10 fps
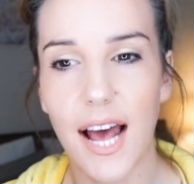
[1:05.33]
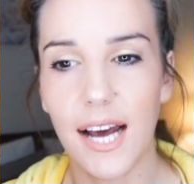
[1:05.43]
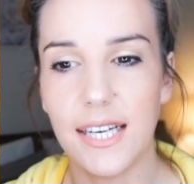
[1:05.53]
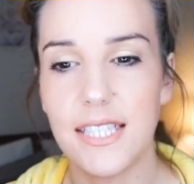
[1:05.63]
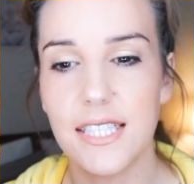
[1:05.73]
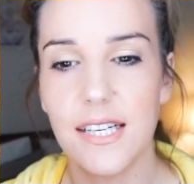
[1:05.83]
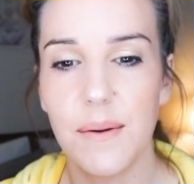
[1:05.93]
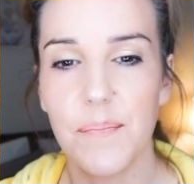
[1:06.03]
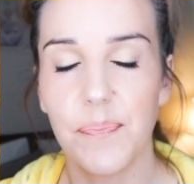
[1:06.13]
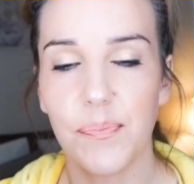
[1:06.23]
And
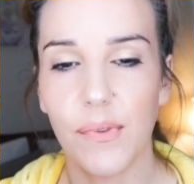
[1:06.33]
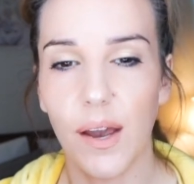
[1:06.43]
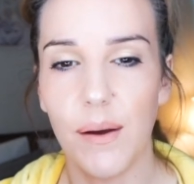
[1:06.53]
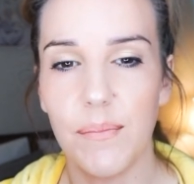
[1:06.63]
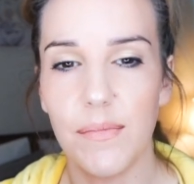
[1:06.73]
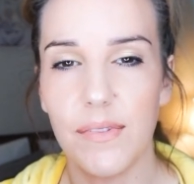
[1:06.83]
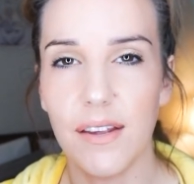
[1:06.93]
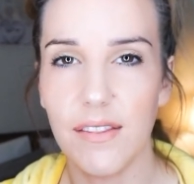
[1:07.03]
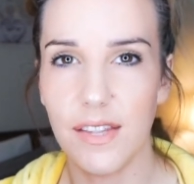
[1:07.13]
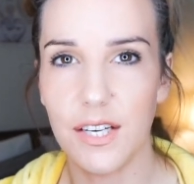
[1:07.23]
the
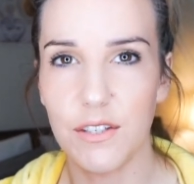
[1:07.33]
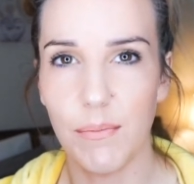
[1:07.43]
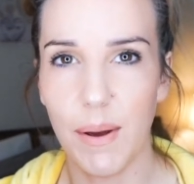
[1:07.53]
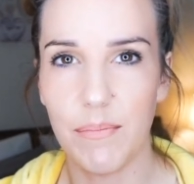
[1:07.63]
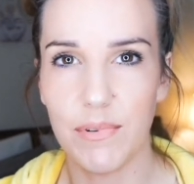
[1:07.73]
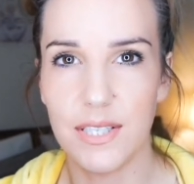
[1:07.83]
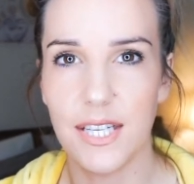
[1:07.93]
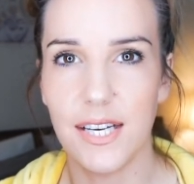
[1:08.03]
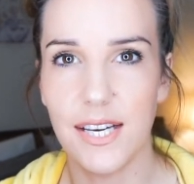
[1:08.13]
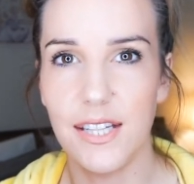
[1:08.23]
other thing to remember is
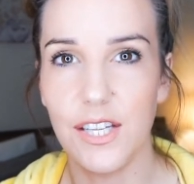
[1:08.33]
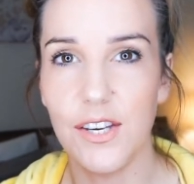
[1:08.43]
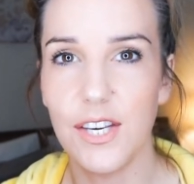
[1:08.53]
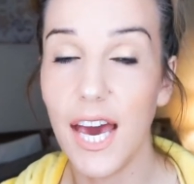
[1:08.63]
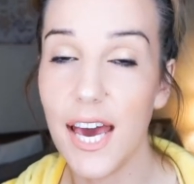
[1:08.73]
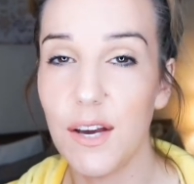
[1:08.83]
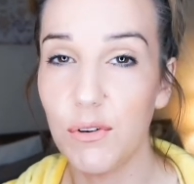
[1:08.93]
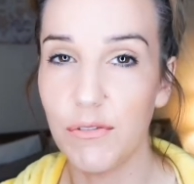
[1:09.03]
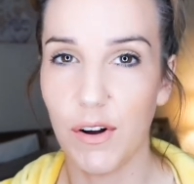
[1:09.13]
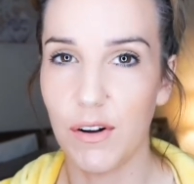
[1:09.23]
that in the UK
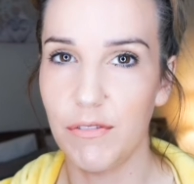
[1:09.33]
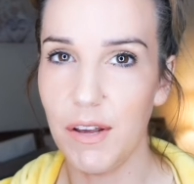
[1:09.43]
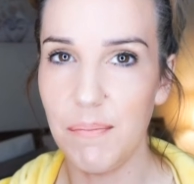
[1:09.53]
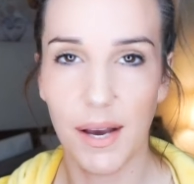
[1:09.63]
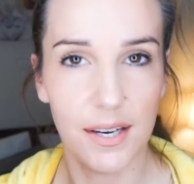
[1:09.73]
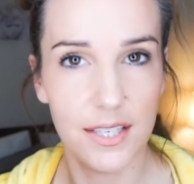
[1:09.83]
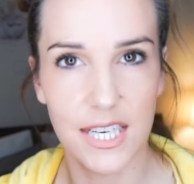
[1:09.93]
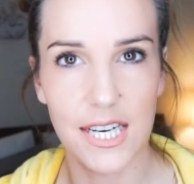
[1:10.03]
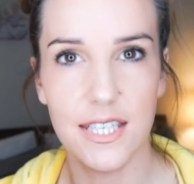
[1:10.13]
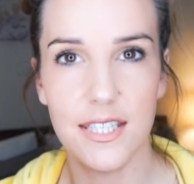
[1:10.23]
all of our phone
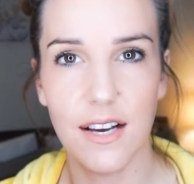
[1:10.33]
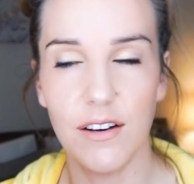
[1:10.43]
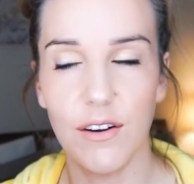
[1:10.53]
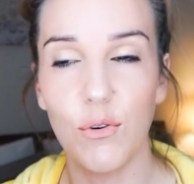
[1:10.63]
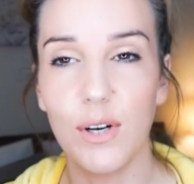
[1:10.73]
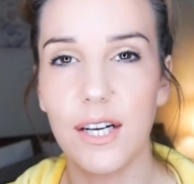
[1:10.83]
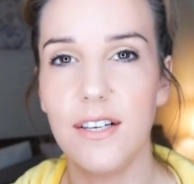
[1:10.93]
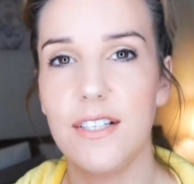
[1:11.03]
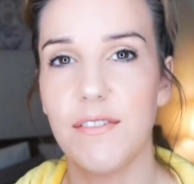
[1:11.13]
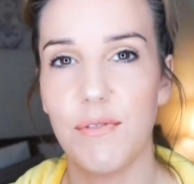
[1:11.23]
packages are all
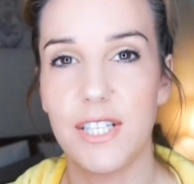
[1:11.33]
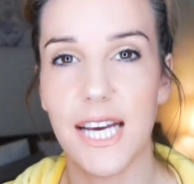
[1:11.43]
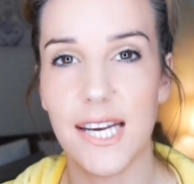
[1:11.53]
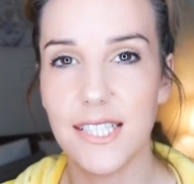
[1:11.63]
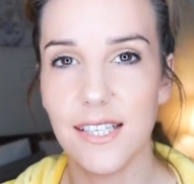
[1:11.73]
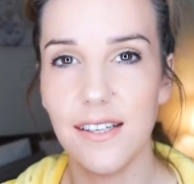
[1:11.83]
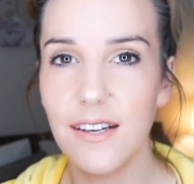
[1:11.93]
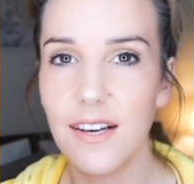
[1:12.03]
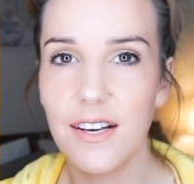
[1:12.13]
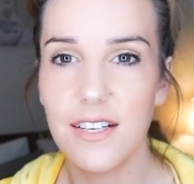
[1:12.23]
inclusive with
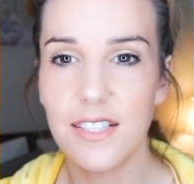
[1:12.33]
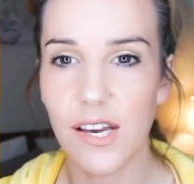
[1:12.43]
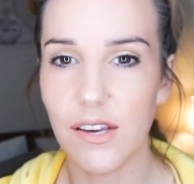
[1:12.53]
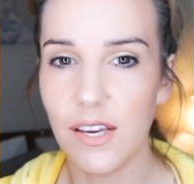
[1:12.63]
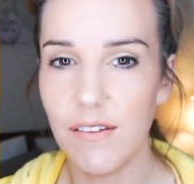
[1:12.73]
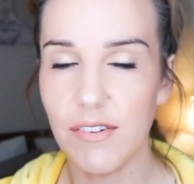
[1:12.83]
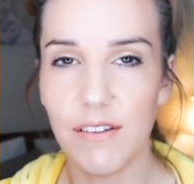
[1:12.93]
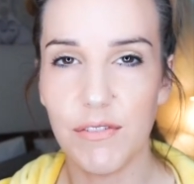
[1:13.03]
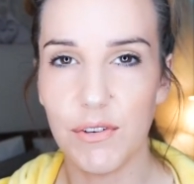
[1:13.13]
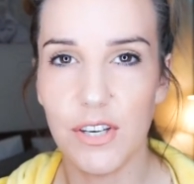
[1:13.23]
data, so even
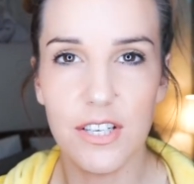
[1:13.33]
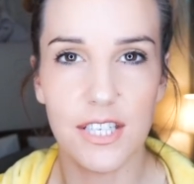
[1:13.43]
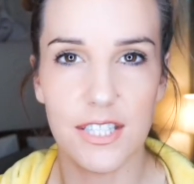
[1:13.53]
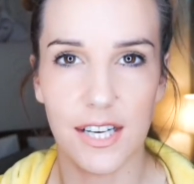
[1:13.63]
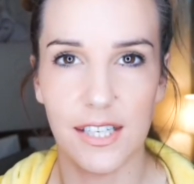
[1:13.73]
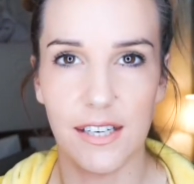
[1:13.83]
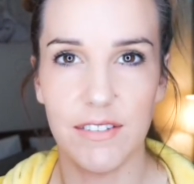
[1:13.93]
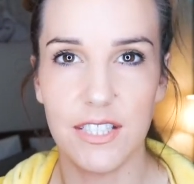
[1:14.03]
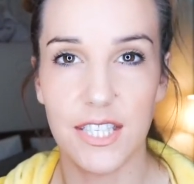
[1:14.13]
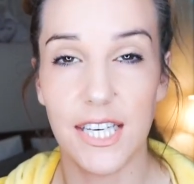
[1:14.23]
if you're using sat nav
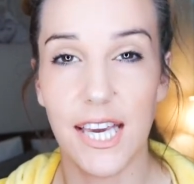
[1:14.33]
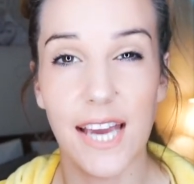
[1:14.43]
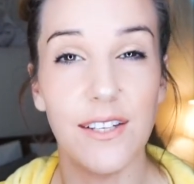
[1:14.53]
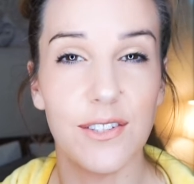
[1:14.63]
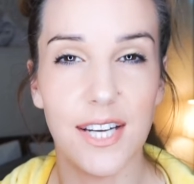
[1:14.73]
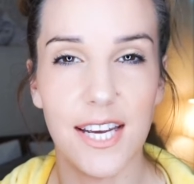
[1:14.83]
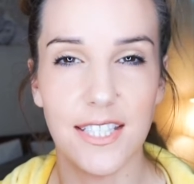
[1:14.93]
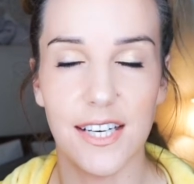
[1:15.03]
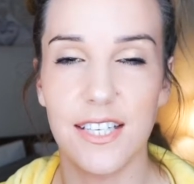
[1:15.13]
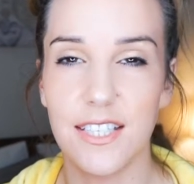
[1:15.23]
it doesn't cane your
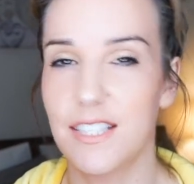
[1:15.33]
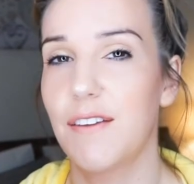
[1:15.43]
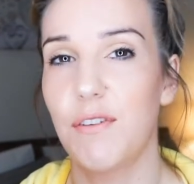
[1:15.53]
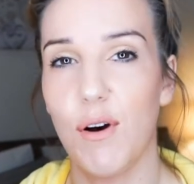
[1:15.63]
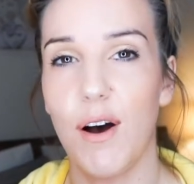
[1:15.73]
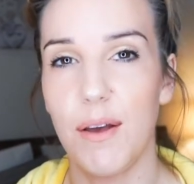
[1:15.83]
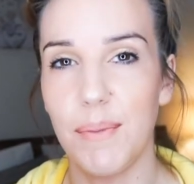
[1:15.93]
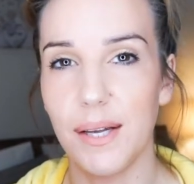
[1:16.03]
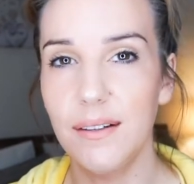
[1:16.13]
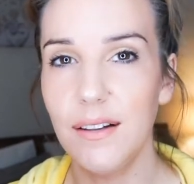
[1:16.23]
data and it doesn't give you a high
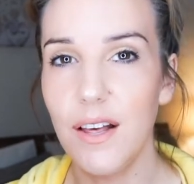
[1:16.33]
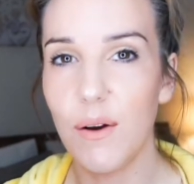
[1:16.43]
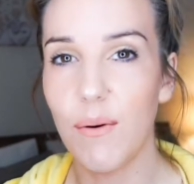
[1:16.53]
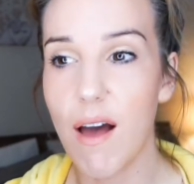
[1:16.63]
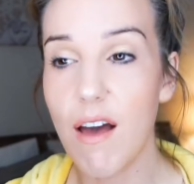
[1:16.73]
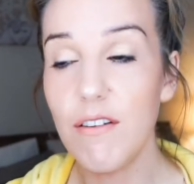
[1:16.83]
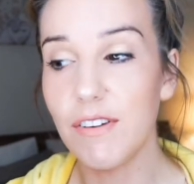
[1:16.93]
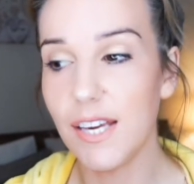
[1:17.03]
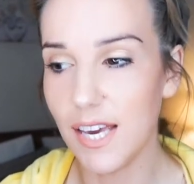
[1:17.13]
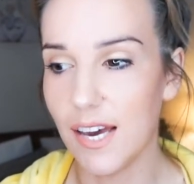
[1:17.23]
bill. Where
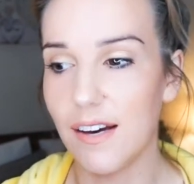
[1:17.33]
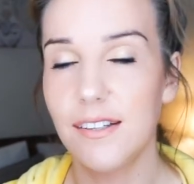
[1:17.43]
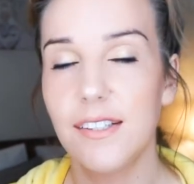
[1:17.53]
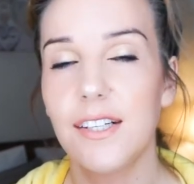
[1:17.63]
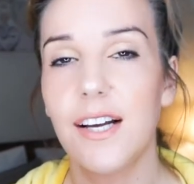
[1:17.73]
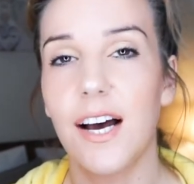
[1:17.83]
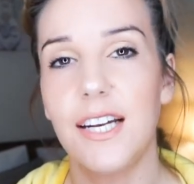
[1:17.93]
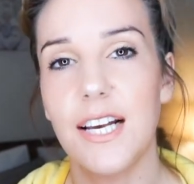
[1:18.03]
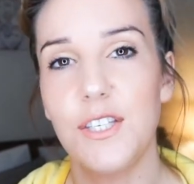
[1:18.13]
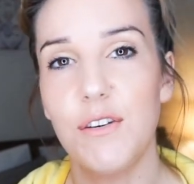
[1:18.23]
over here,
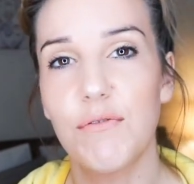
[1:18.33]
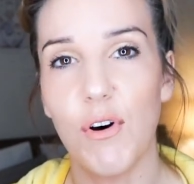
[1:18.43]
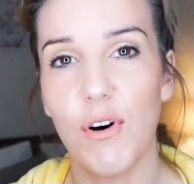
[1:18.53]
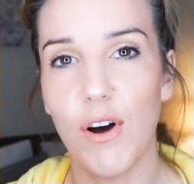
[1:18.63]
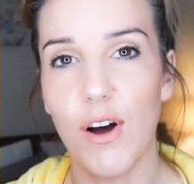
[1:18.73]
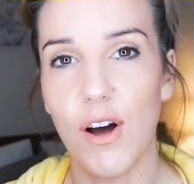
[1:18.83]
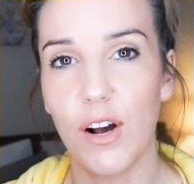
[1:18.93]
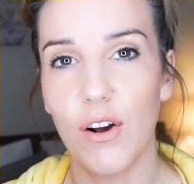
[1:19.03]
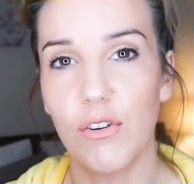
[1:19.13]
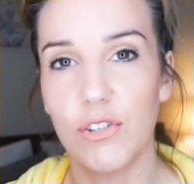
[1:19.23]
unless you've got
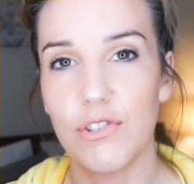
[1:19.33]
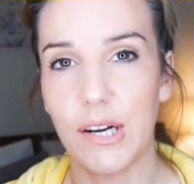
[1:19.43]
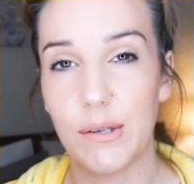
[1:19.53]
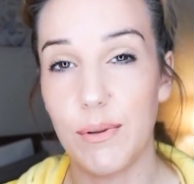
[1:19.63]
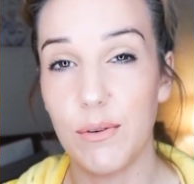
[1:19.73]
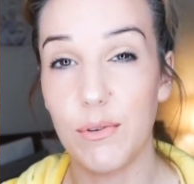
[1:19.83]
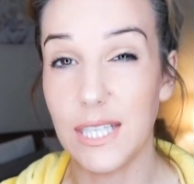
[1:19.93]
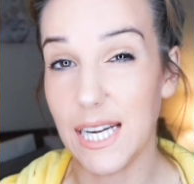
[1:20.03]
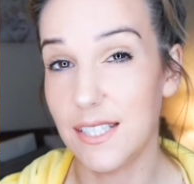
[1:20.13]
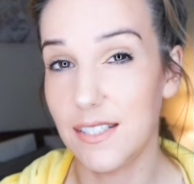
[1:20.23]
a contract with all your
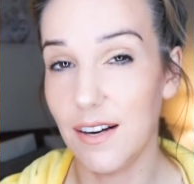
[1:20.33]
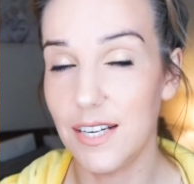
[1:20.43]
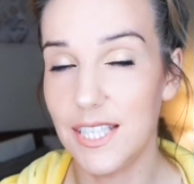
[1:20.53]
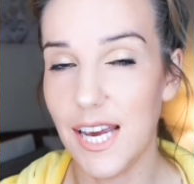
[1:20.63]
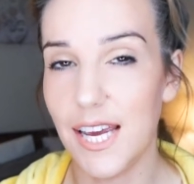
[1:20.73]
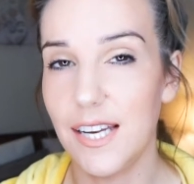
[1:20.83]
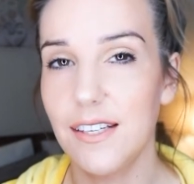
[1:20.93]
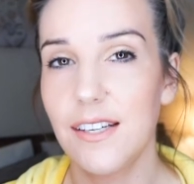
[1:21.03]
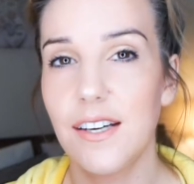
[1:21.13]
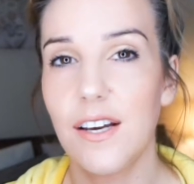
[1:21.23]
data tied
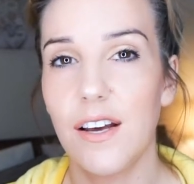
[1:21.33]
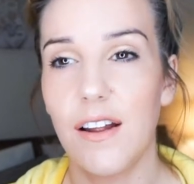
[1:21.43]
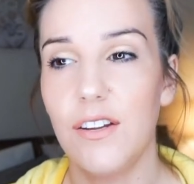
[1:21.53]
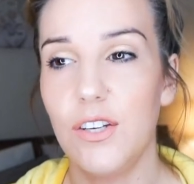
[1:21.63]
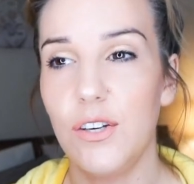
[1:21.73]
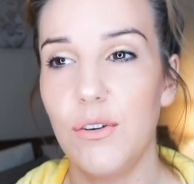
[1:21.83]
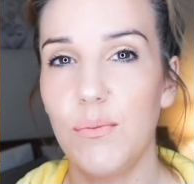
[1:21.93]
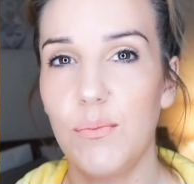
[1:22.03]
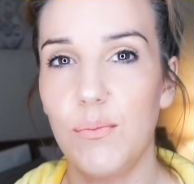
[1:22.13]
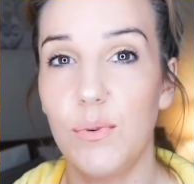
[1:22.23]
in,
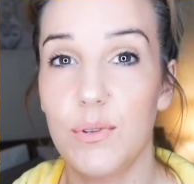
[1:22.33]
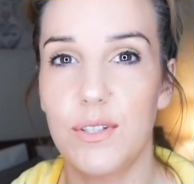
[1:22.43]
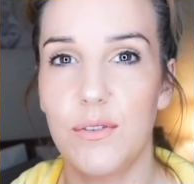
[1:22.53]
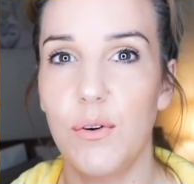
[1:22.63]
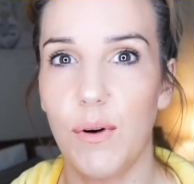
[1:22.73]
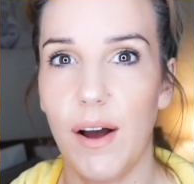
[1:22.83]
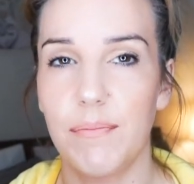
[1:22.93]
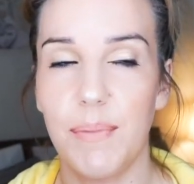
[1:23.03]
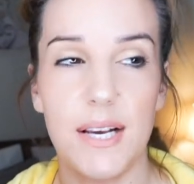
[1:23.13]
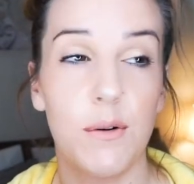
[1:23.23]

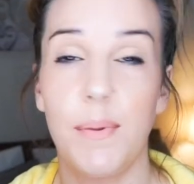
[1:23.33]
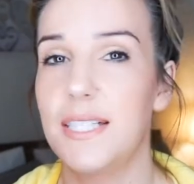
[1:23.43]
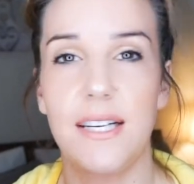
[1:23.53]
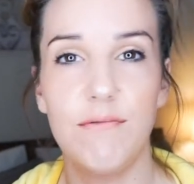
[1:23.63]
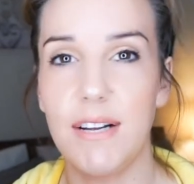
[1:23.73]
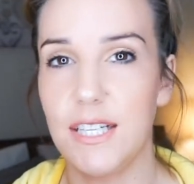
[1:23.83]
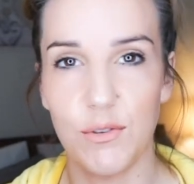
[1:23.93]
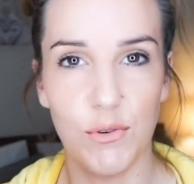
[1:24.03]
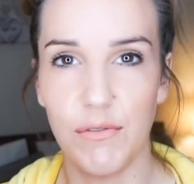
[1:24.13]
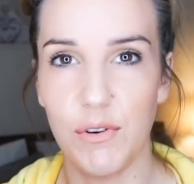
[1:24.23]
it'll basically rinse
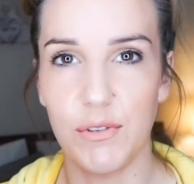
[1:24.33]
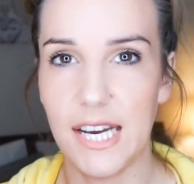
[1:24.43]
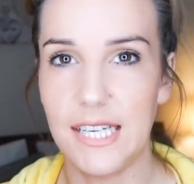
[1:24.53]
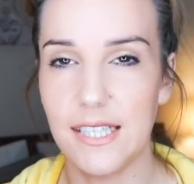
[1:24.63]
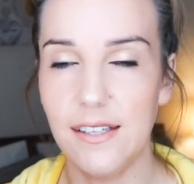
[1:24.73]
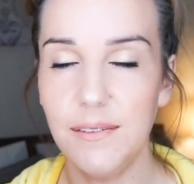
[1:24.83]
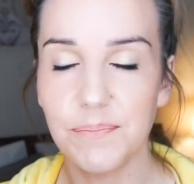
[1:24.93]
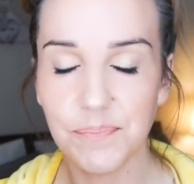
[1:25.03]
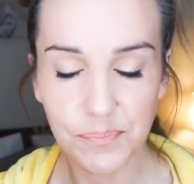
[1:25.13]
all of your data.